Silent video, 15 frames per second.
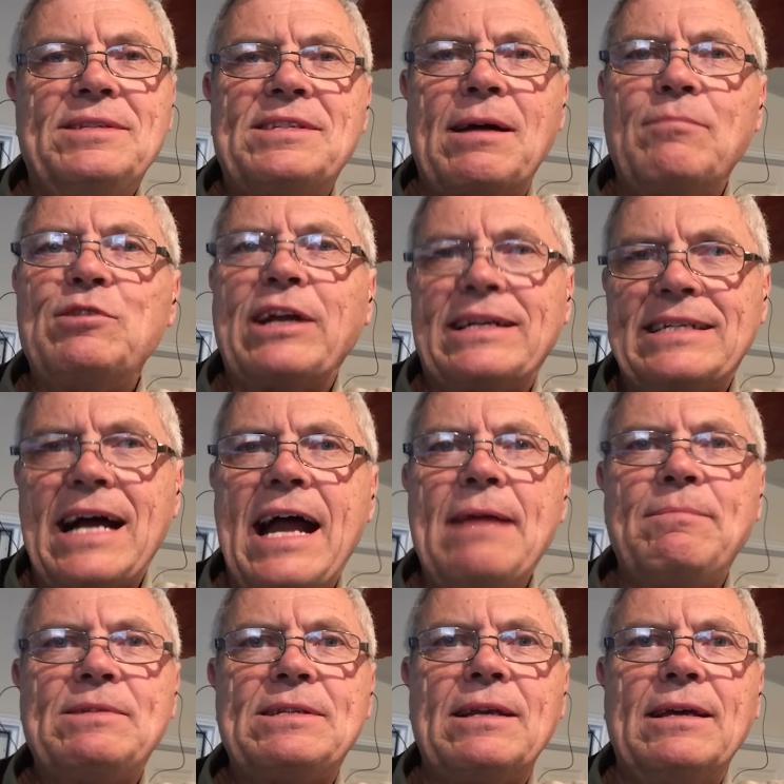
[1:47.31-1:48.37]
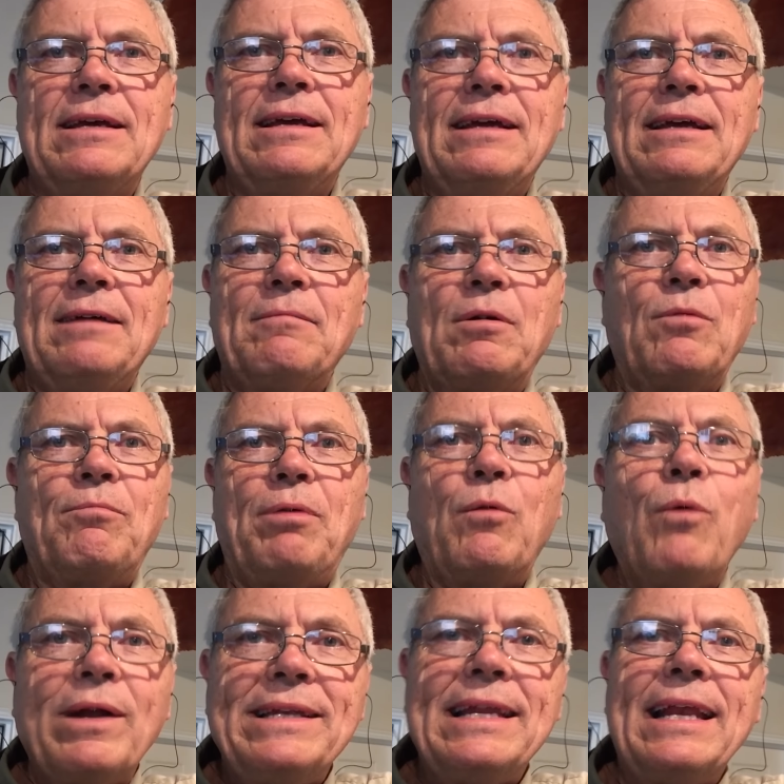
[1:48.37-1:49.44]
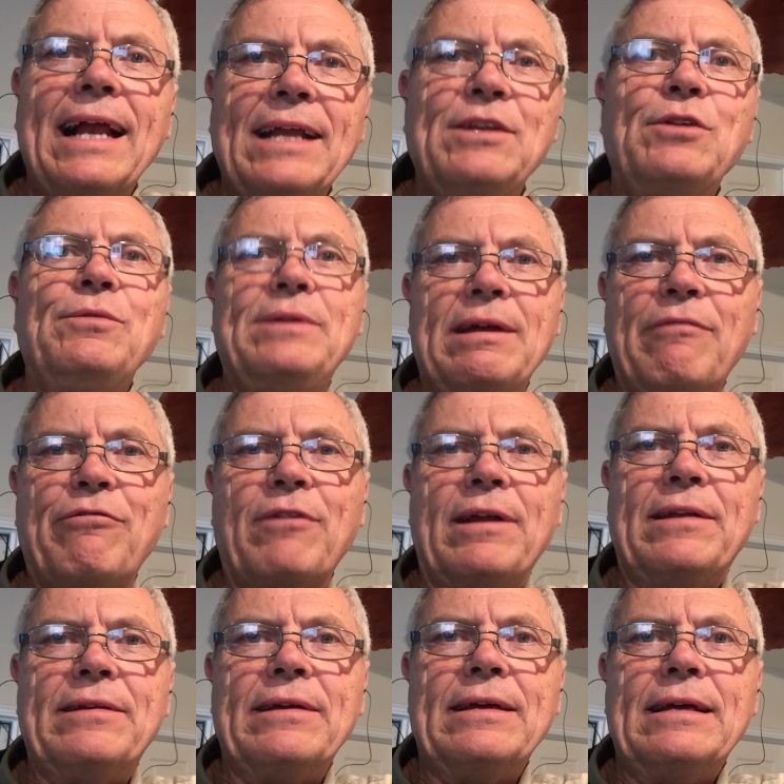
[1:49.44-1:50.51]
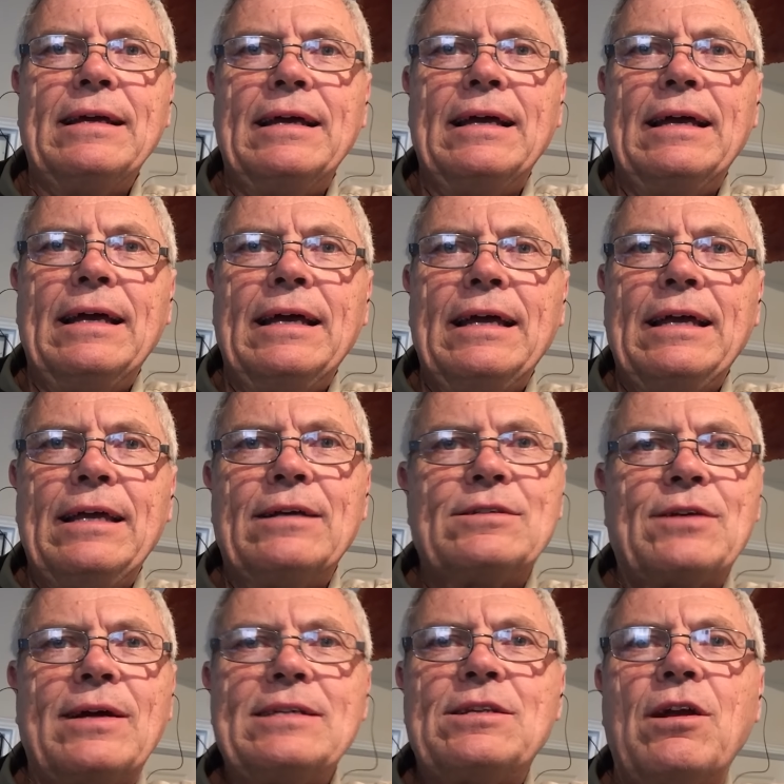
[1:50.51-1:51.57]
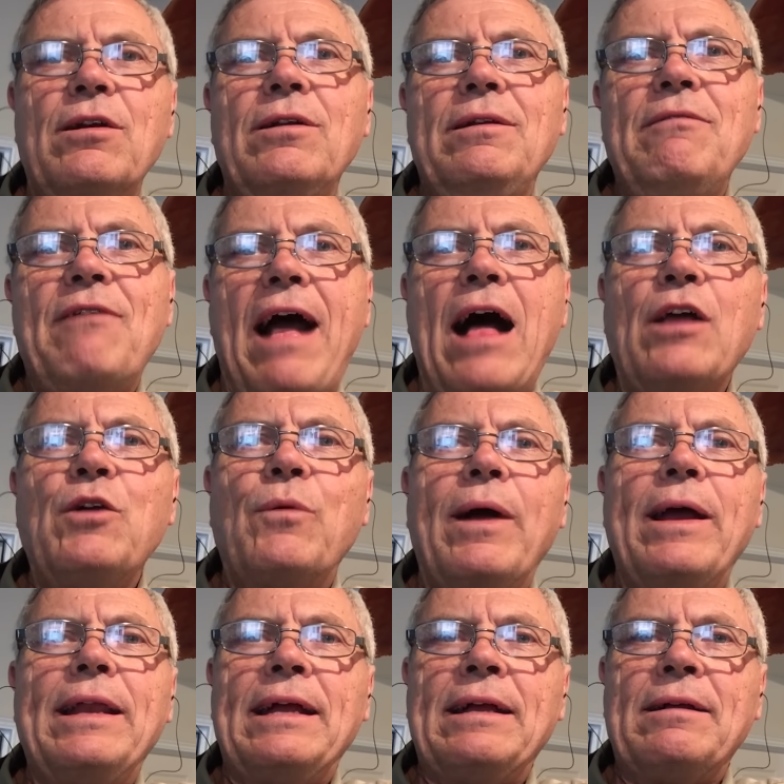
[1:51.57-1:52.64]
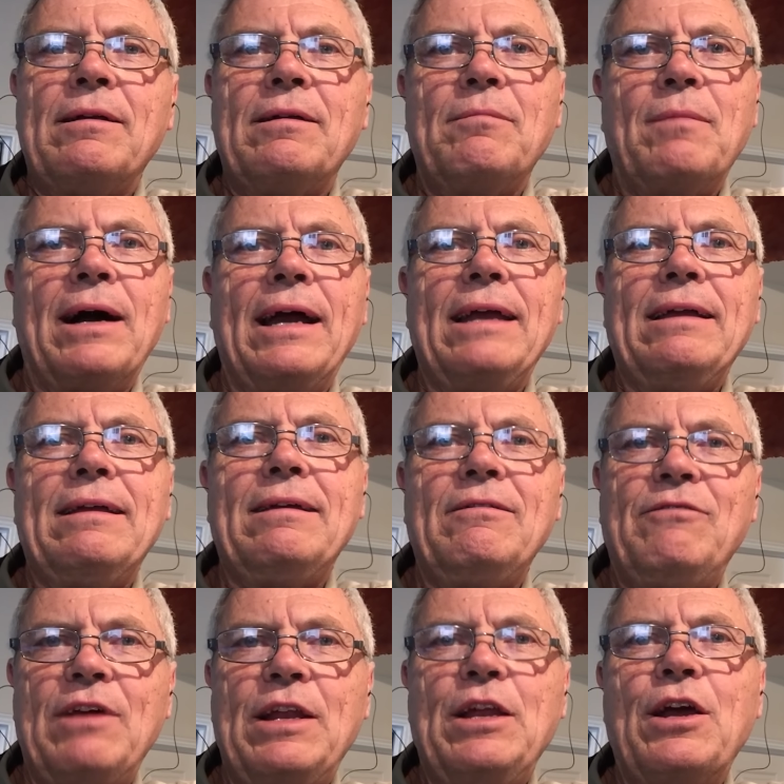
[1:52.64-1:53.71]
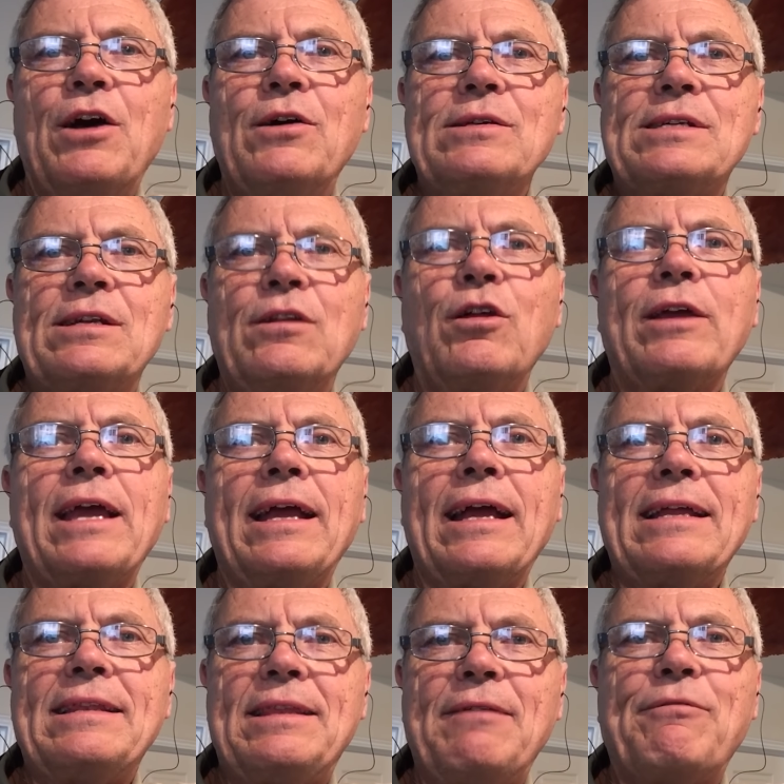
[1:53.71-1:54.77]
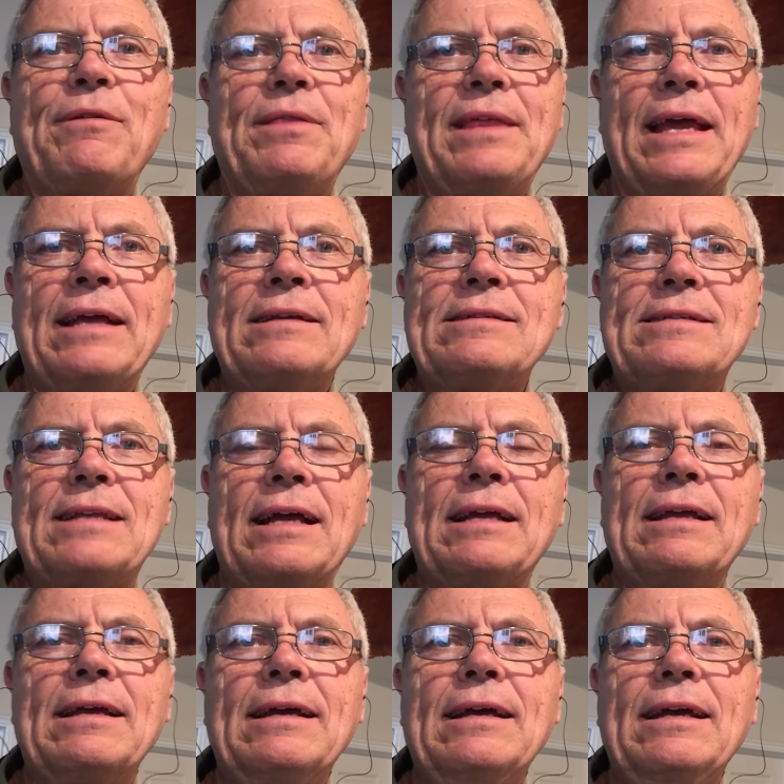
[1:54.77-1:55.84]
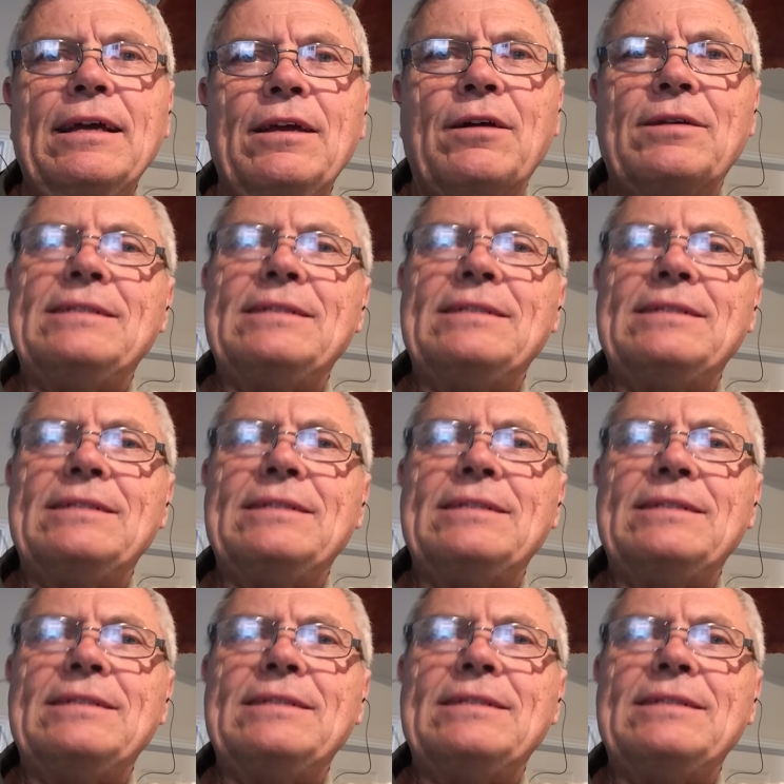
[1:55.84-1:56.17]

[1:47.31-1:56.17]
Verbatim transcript: subject types. But, but what did I do different? You know, so I started evaluating my videos and looking at different things like, you know,